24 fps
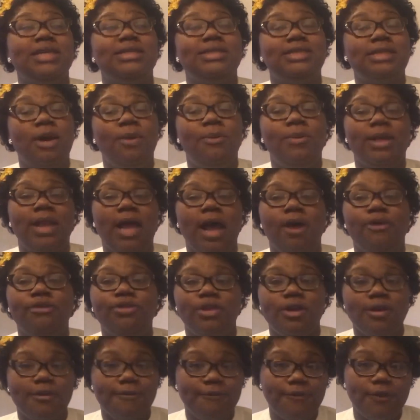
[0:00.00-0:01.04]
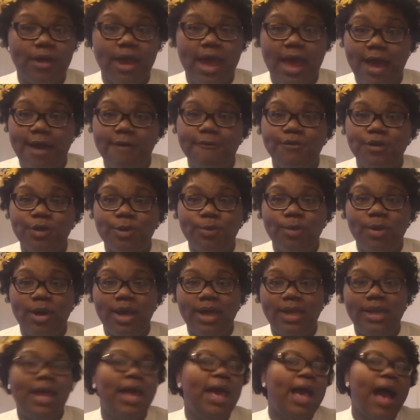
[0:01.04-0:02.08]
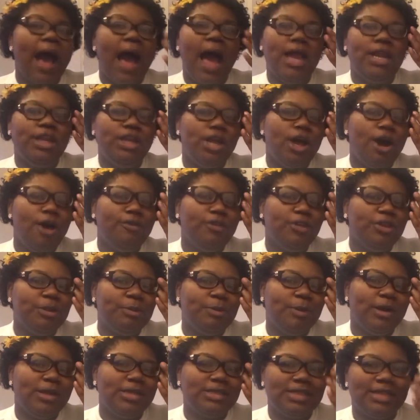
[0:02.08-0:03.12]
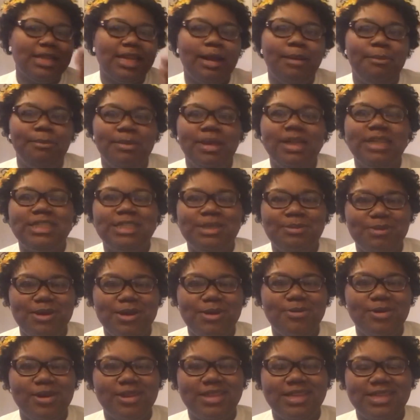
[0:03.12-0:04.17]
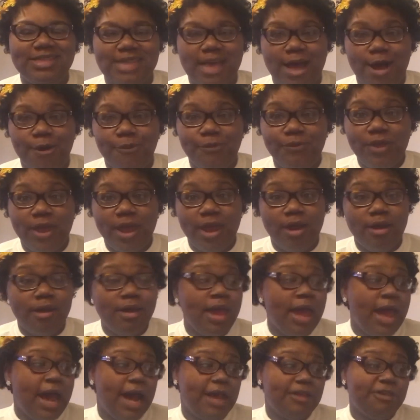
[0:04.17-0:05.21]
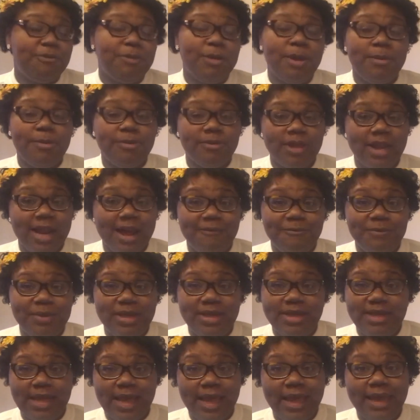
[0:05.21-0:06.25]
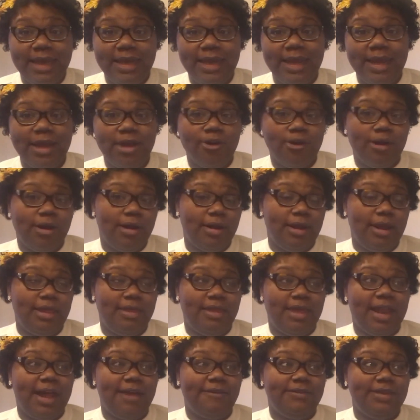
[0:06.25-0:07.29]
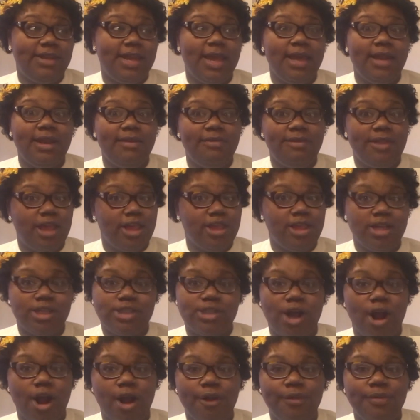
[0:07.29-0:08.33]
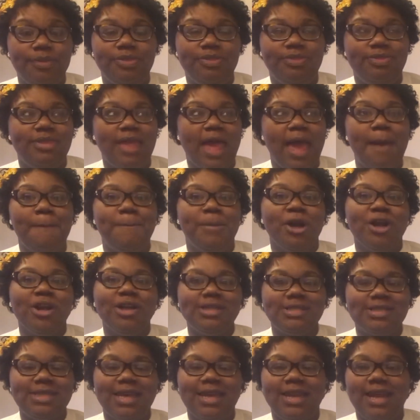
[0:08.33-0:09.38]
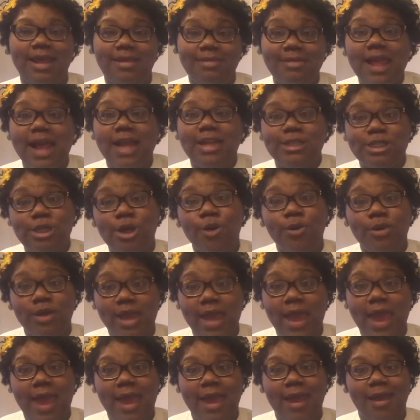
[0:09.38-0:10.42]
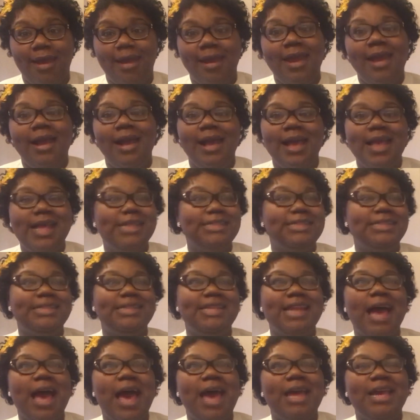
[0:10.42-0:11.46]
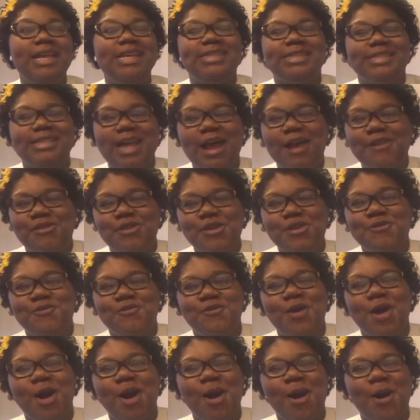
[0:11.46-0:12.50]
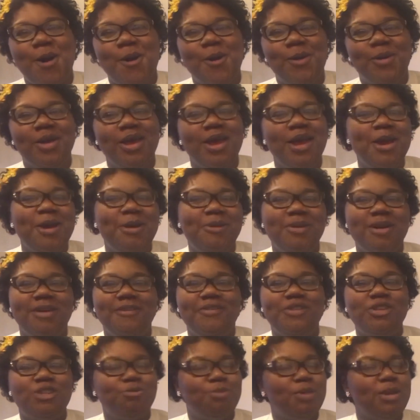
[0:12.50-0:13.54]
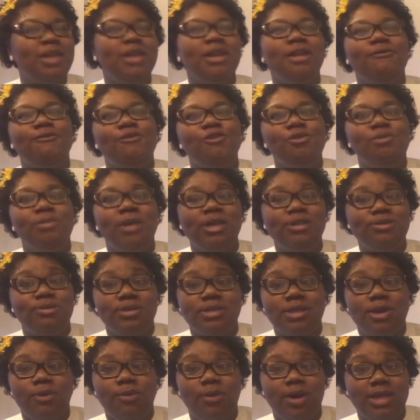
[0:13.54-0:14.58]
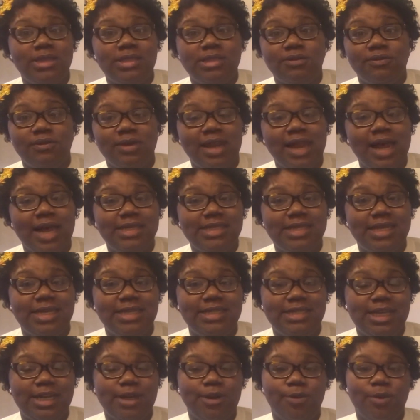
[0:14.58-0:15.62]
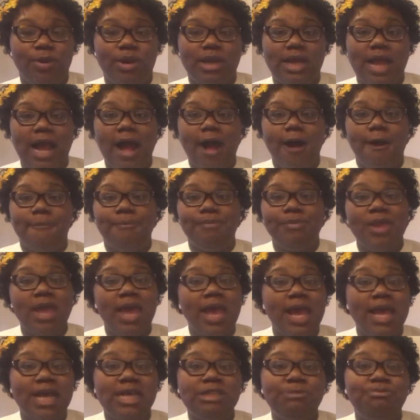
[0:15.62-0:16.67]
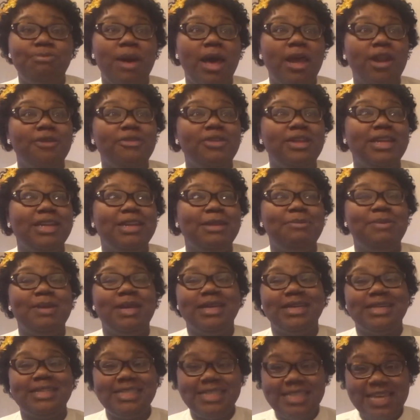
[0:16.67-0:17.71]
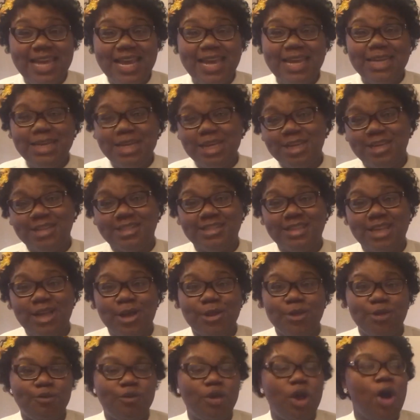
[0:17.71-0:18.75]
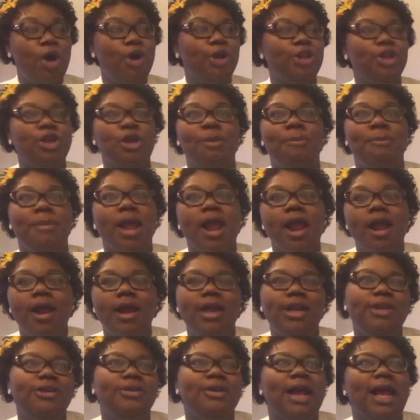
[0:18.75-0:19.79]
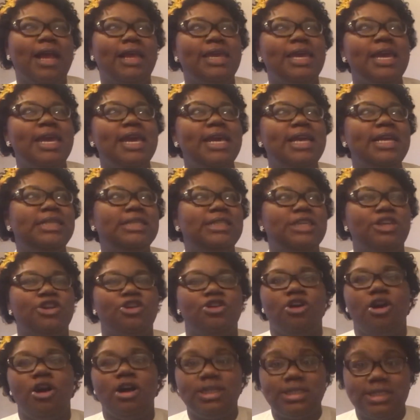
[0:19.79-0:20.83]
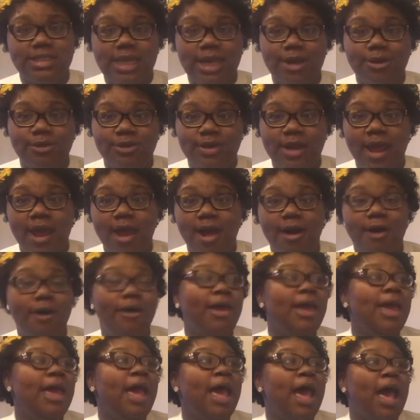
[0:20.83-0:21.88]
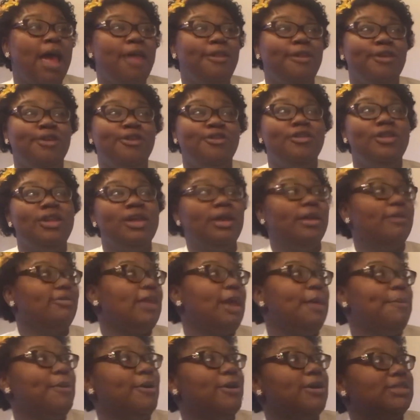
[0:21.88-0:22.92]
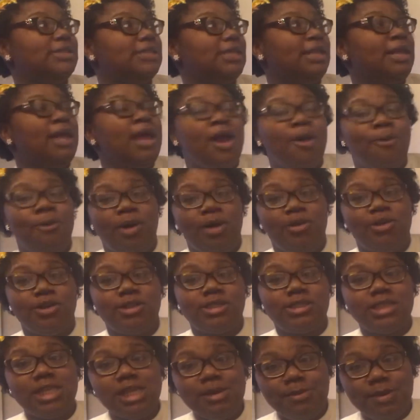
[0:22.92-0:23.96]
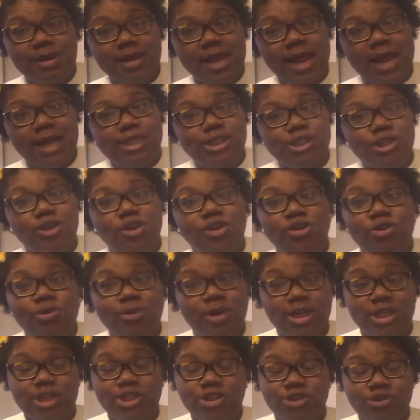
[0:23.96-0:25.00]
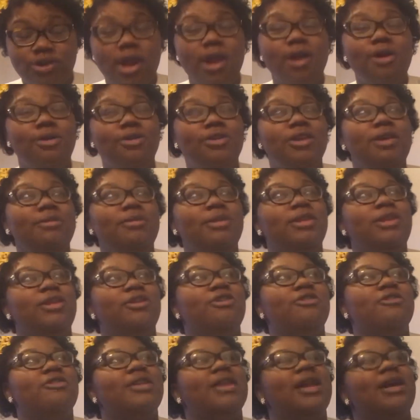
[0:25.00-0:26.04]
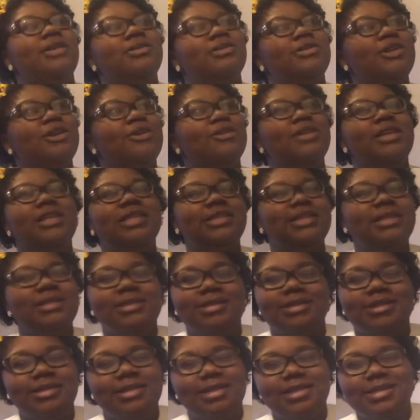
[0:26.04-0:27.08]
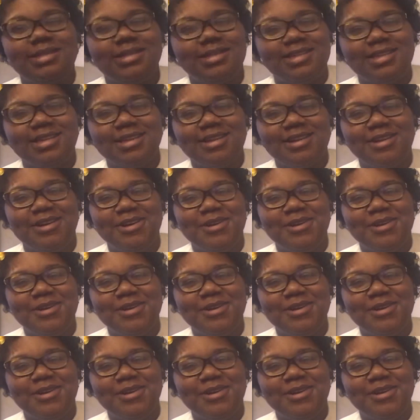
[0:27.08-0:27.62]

is someone out there for everyone. I know that the person that I'm meant to be with is out there. And the people that I've been dating or that I've dated, they just aren't that person and that's okay it's not it's nothing wrong with spending a few months with someone to realize that it didn't work out it's better than it being 10 years down the road and you're married and you got kids and you're all settled down and then you look at that person while they're sleeping next to you and you want to strangle them and then you realize you know this is this isn't